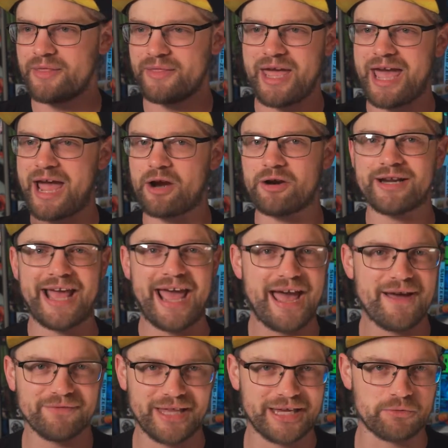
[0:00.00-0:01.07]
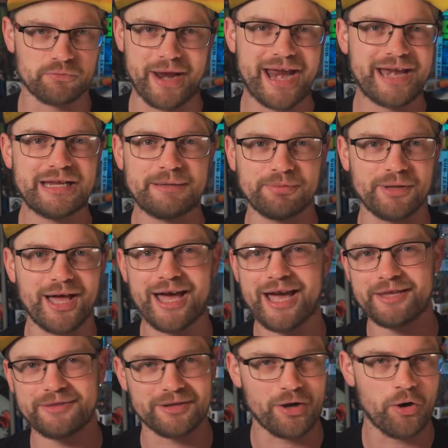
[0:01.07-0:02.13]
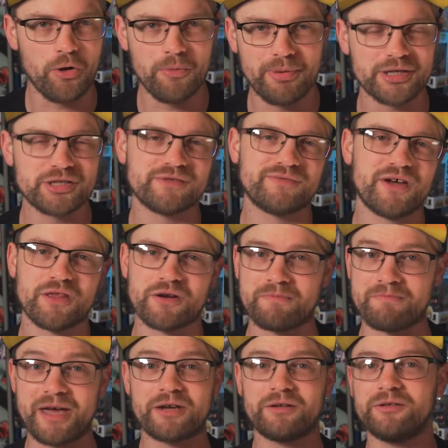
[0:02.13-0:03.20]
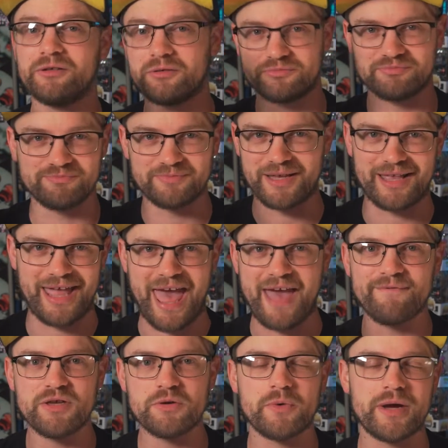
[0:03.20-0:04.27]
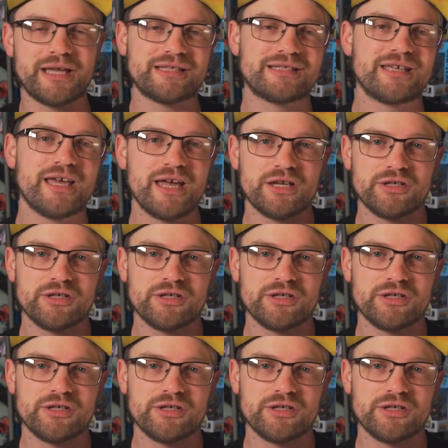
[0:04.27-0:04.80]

they already have like Randy Blythe and a whole bunch of other metal heavyweights